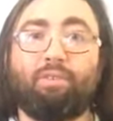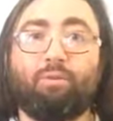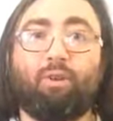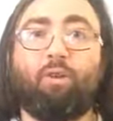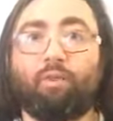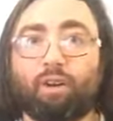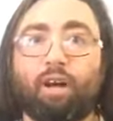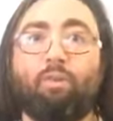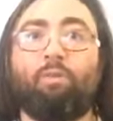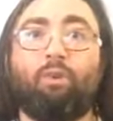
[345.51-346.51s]
and we
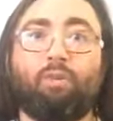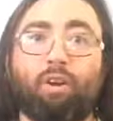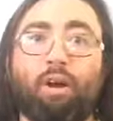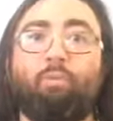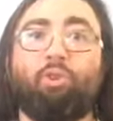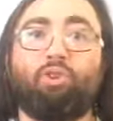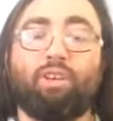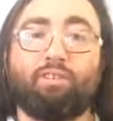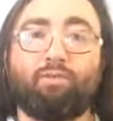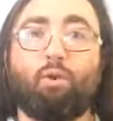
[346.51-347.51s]
overcome, we overcome, we
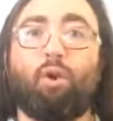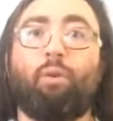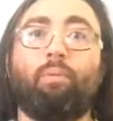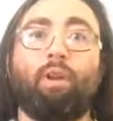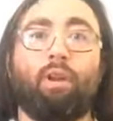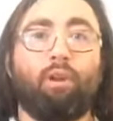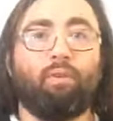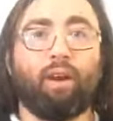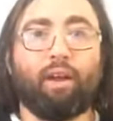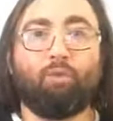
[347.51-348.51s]
transform,
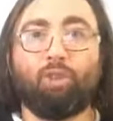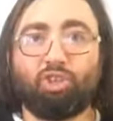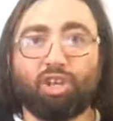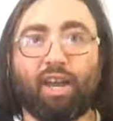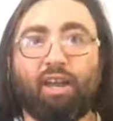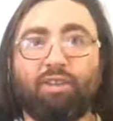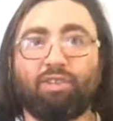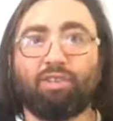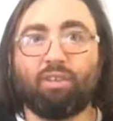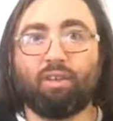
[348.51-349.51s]
right? We change.